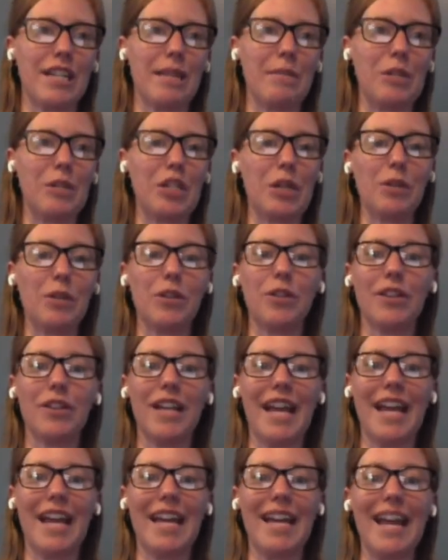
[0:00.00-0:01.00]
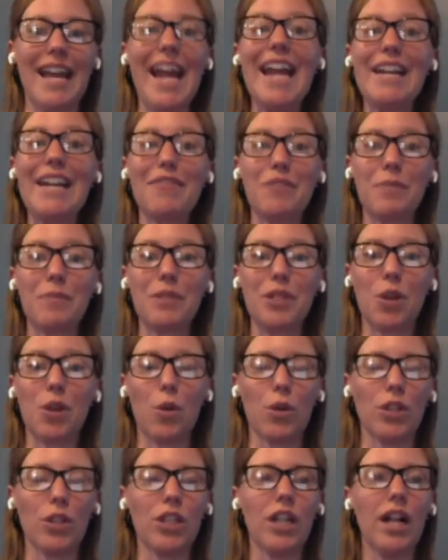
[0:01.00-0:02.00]
that I'm going to share with you today, 8 of them in
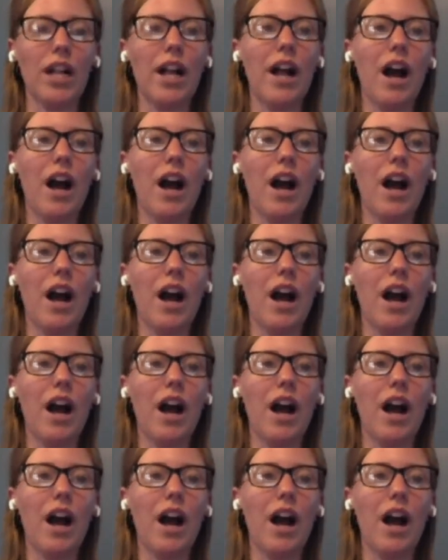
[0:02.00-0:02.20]
total,